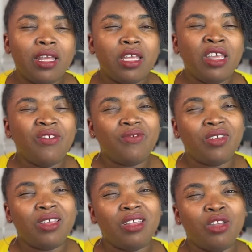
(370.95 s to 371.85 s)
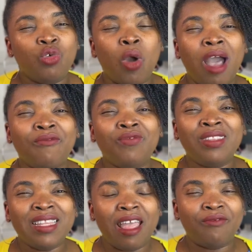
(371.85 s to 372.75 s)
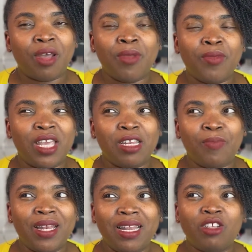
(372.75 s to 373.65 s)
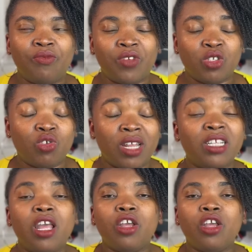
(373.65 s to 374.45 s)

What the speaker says: If you have never, maybe a dependent of a student,